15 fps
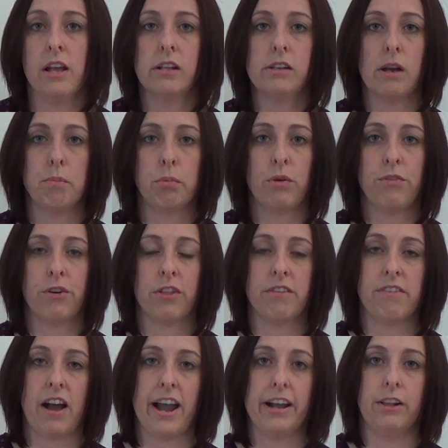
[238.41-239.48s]
Some prefer the
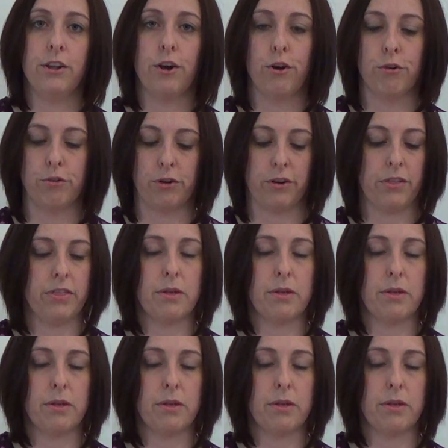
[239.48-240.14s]
vial over